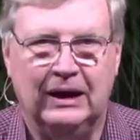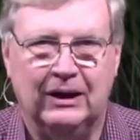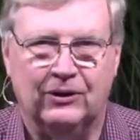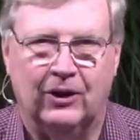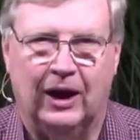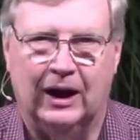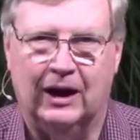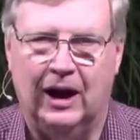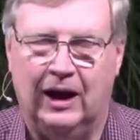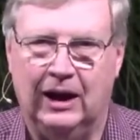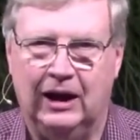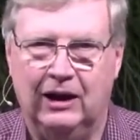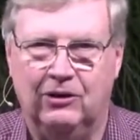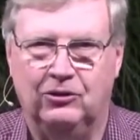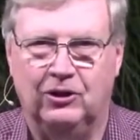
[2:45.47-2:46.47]
That kind of
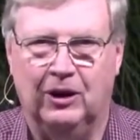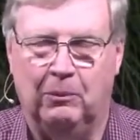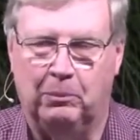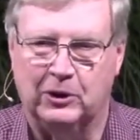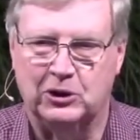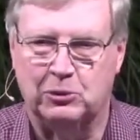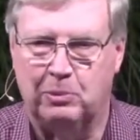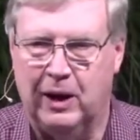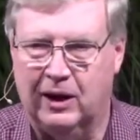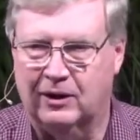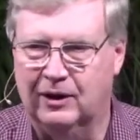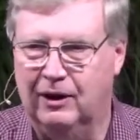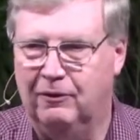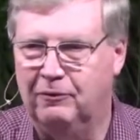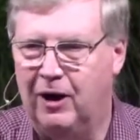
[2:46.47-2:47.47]
gives you a
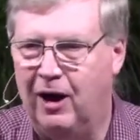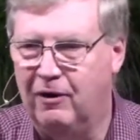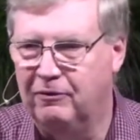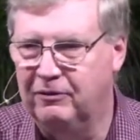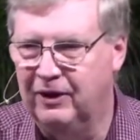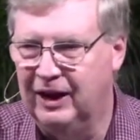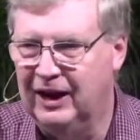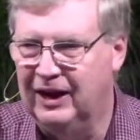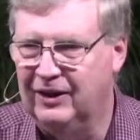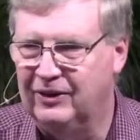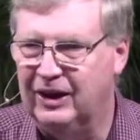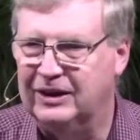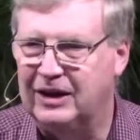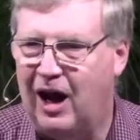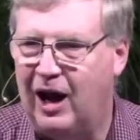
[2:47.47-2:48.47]
perspective of the
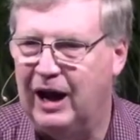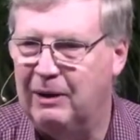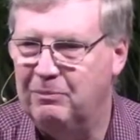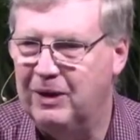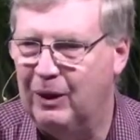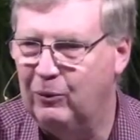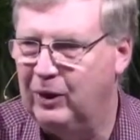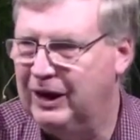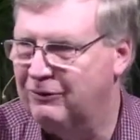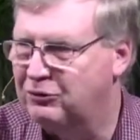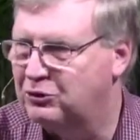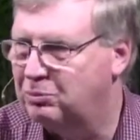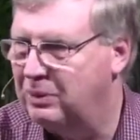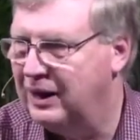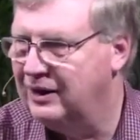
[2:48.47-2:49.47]
time that we have
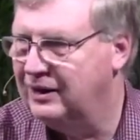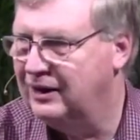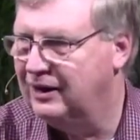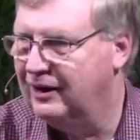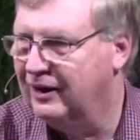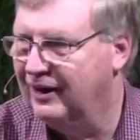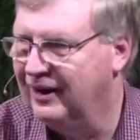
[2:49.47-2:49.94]
spent here